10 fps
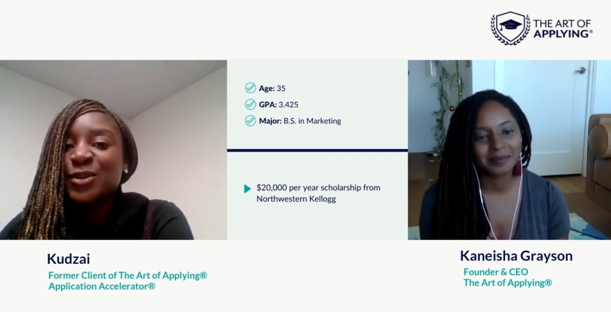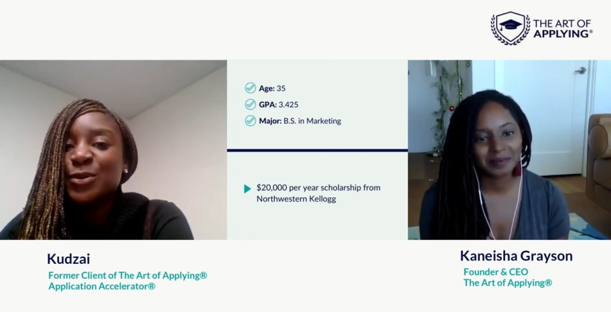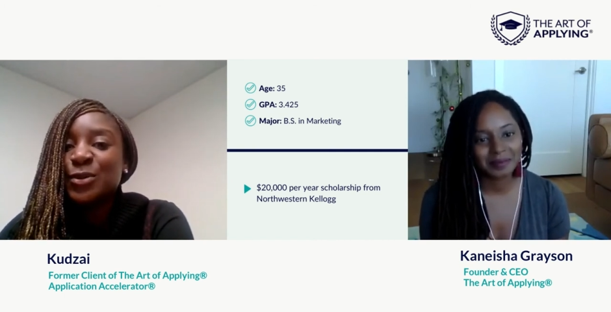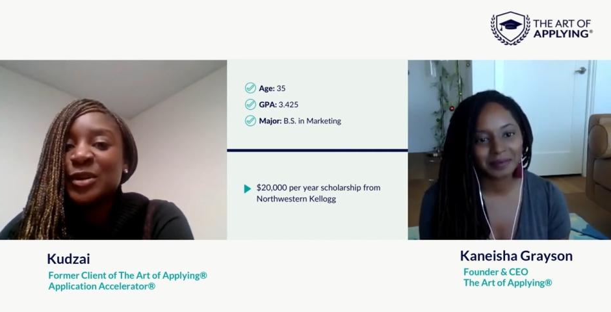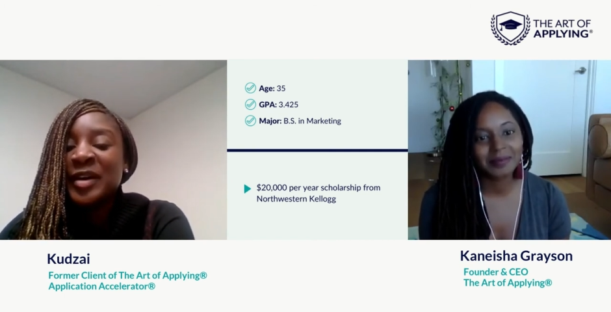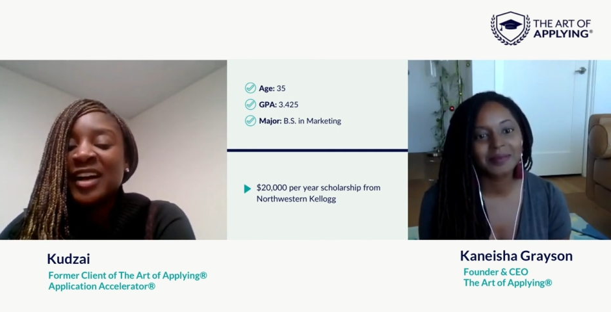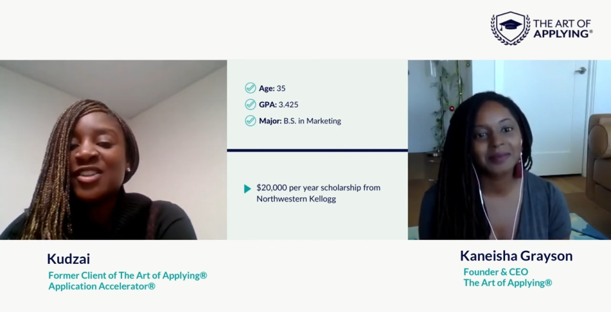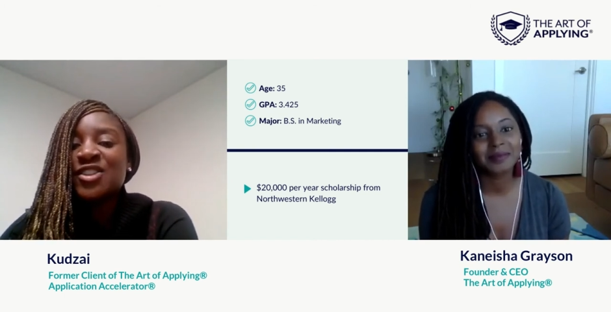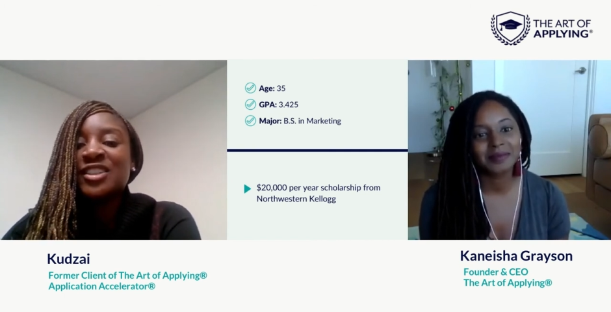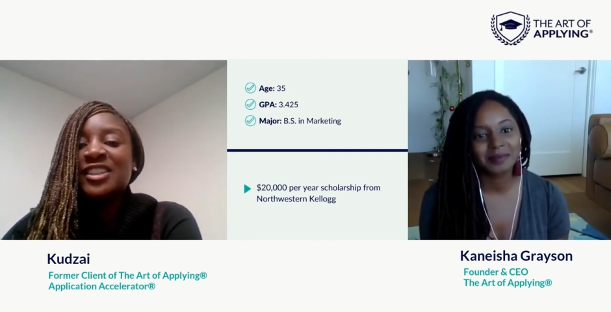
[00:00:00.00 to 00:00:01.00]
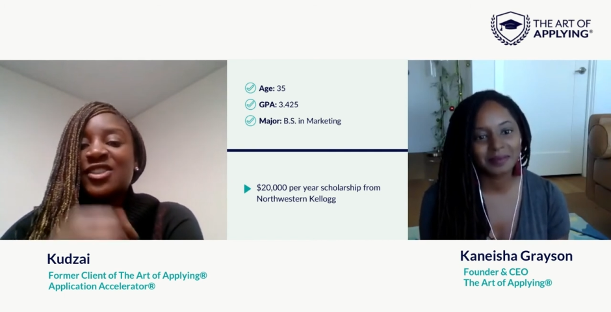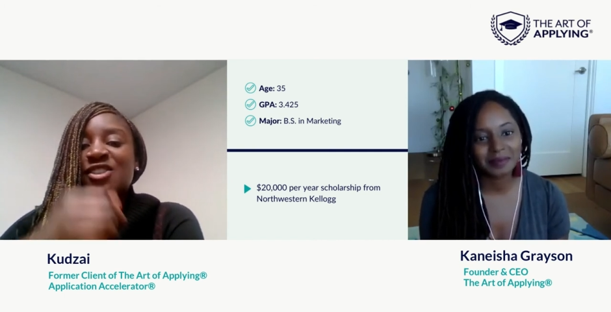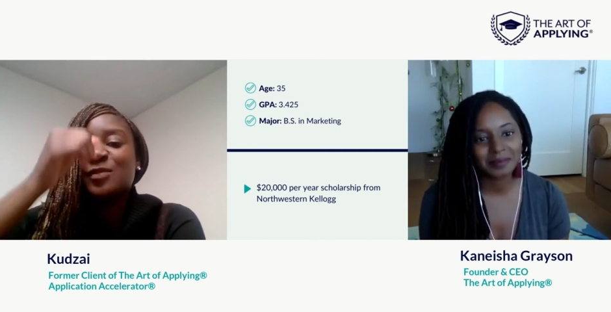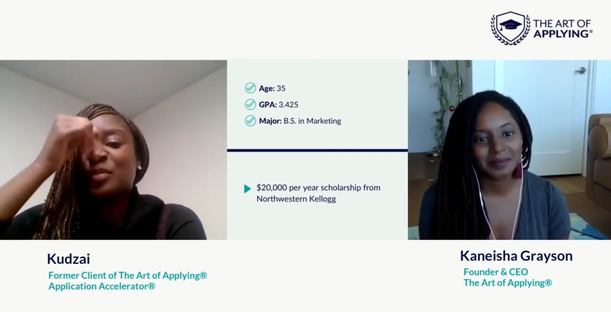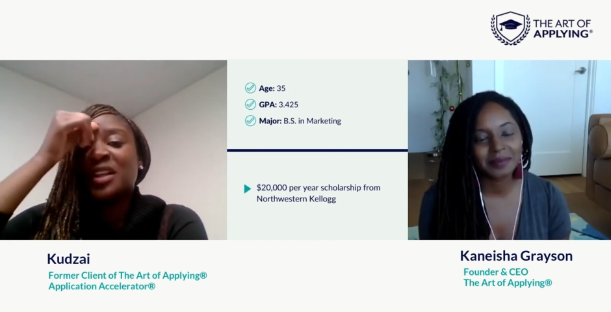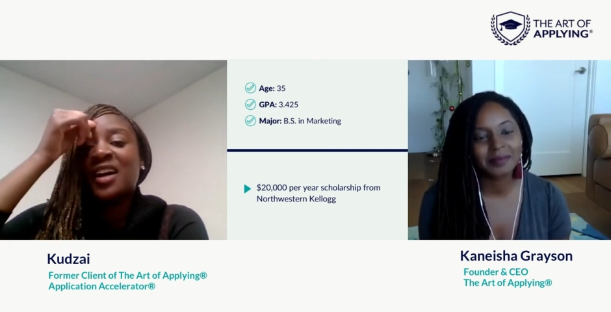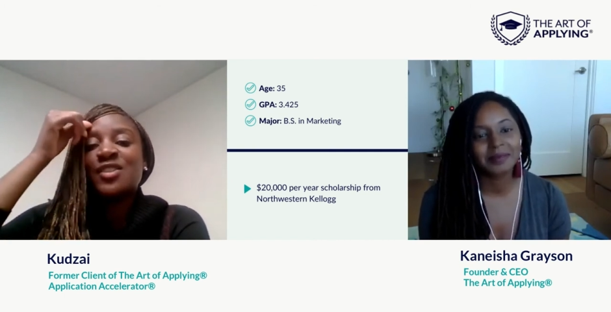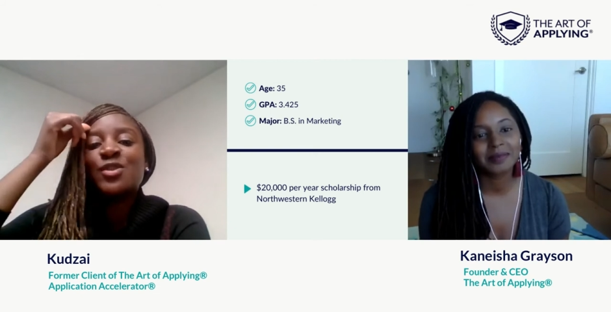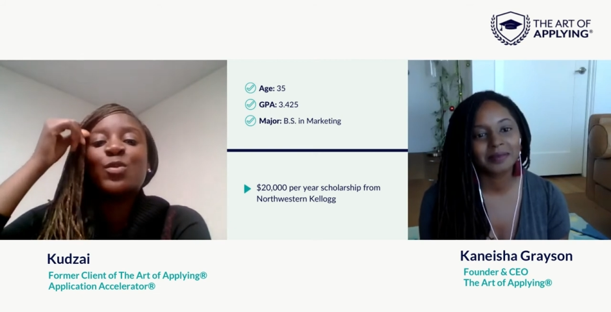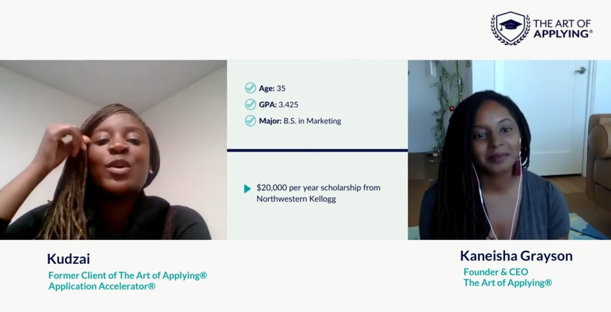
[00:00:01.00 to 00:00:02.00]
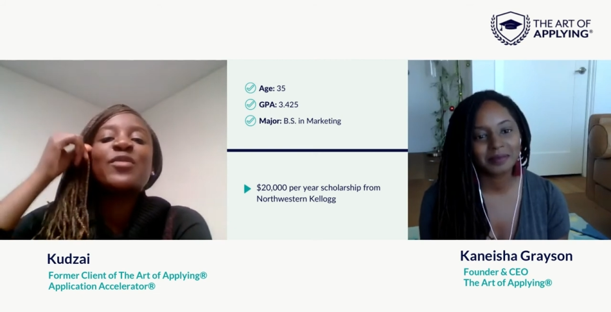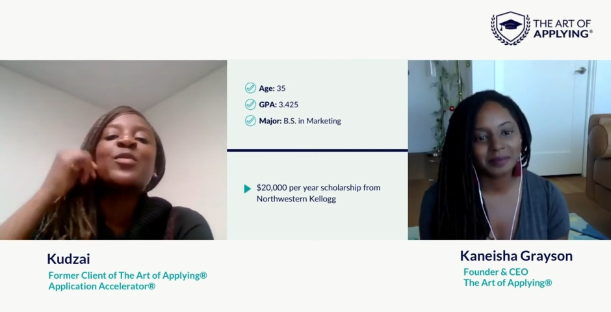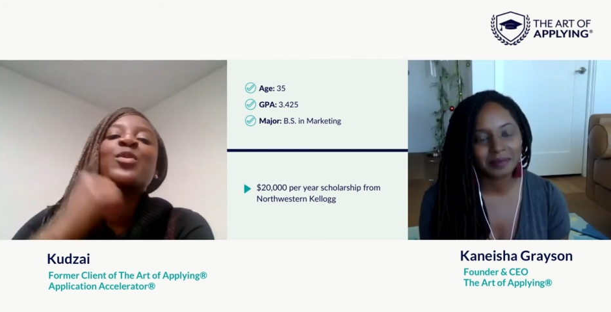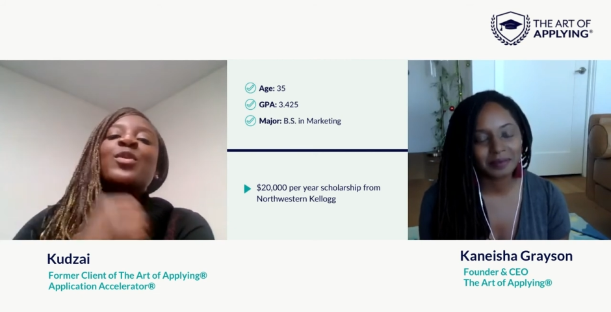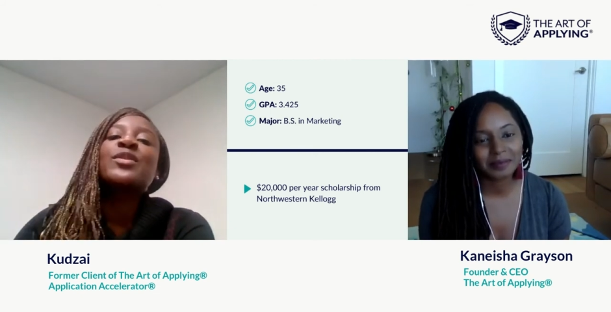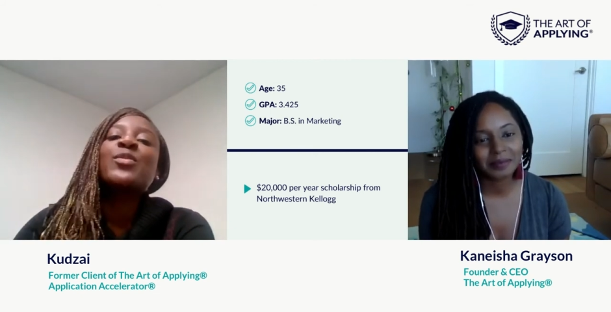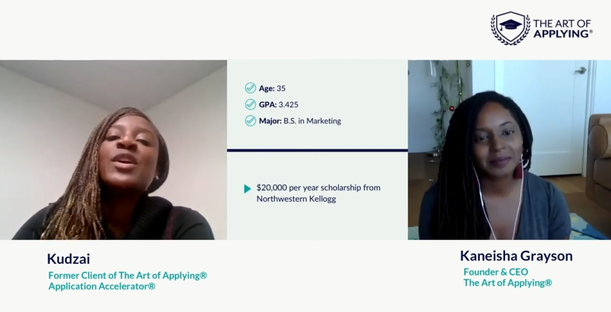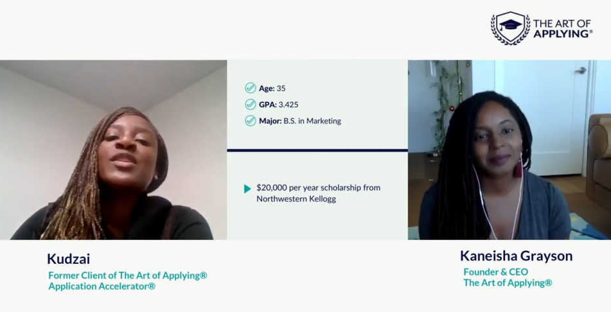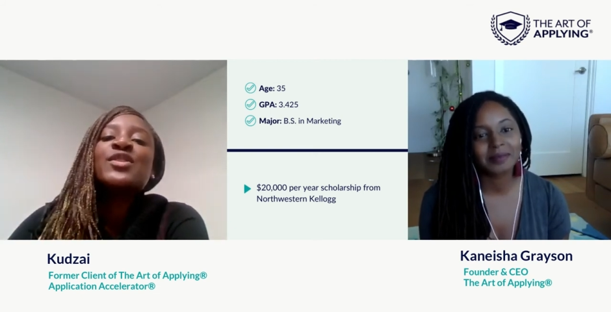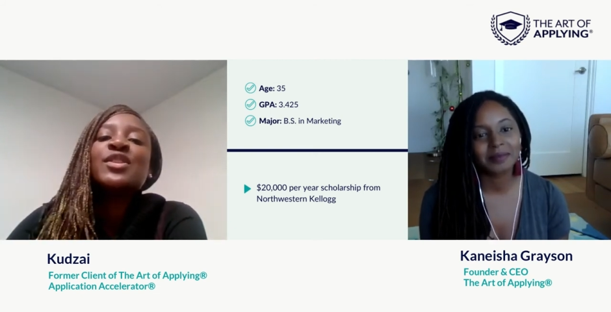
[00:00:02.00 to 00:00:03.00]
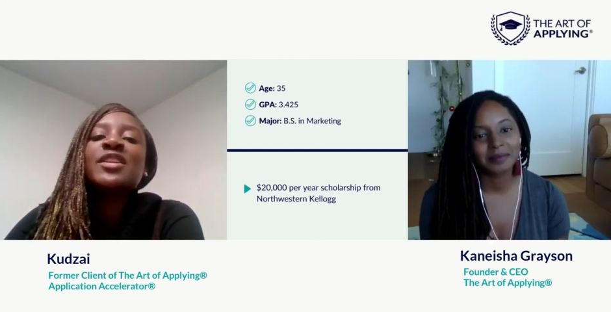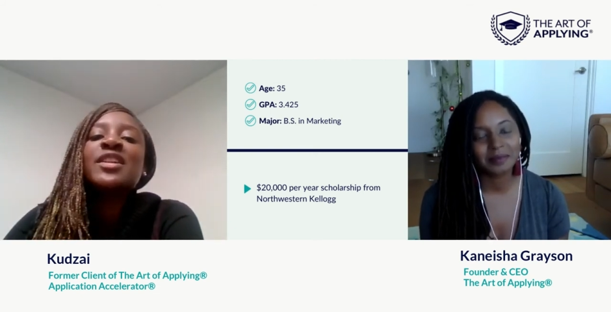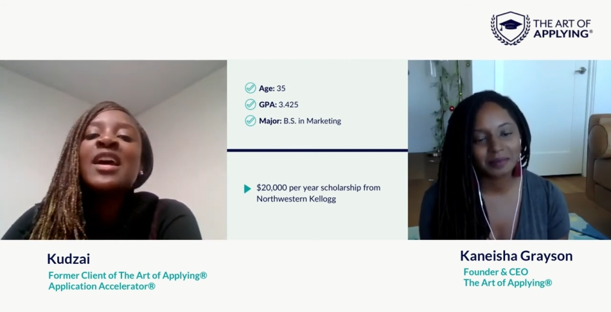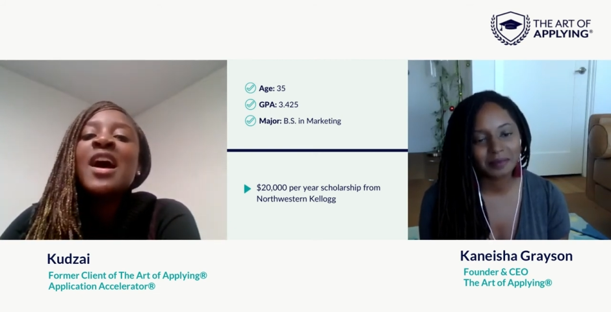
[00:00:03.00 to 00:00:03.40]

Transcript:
Speaker 1: Grew up actually just blocks away from Northwestern.